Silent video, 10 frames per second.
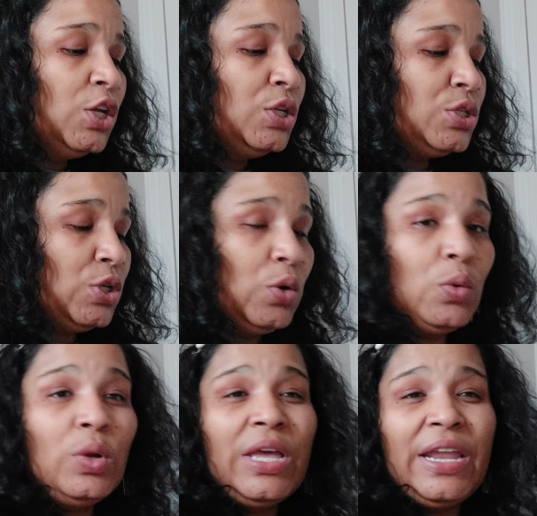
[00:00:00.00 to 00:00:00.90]

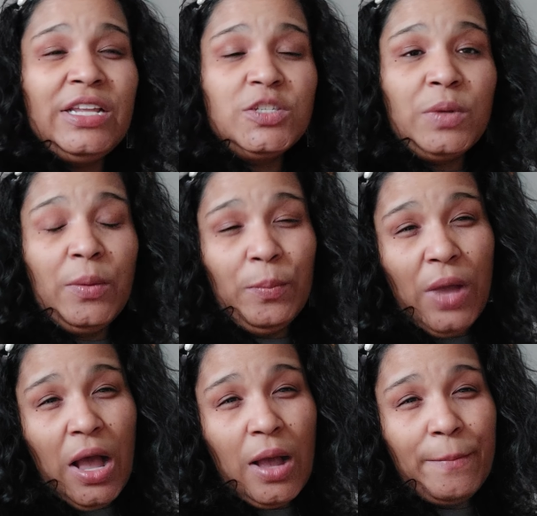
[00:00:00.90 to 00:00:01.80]
So, and it's
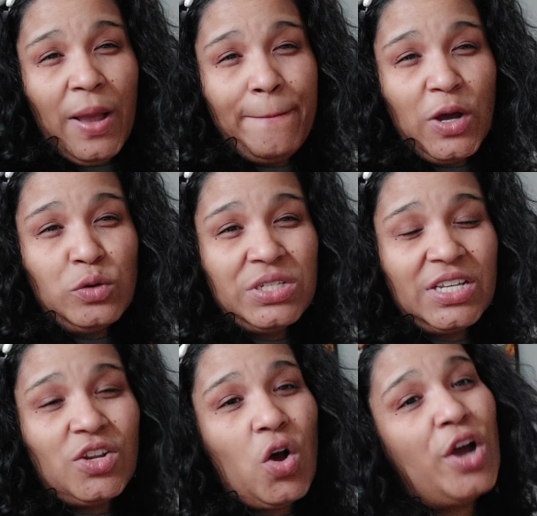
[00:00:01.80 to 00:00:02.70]

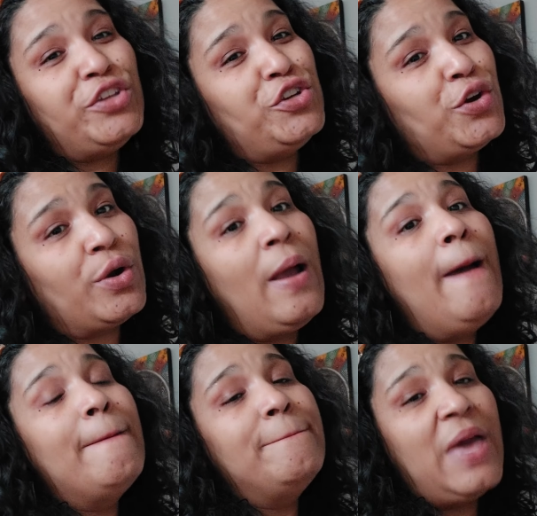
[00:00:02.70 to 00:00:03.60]
posted on your
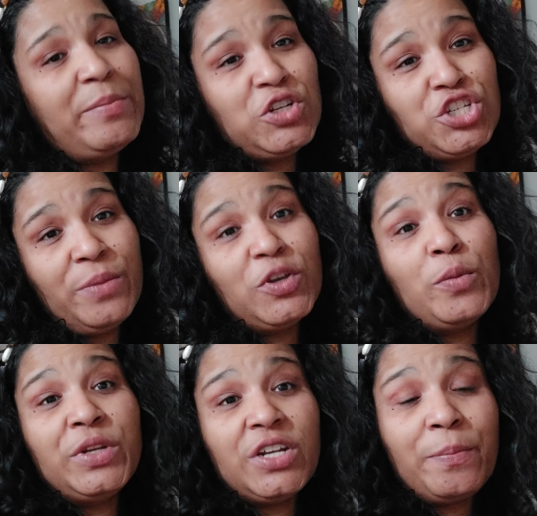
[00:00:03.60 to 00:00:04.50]
membership
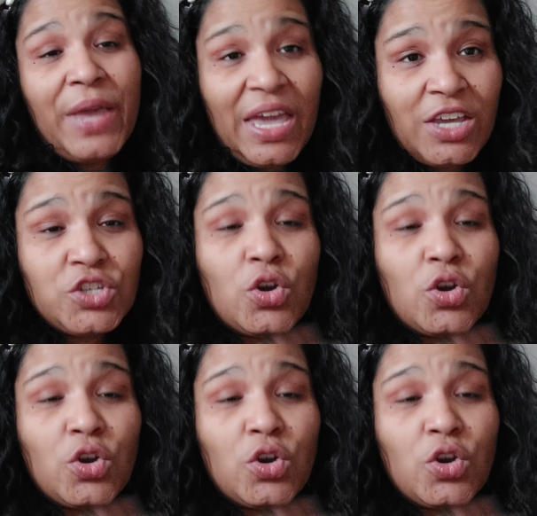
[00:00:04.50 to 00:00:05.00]
community page.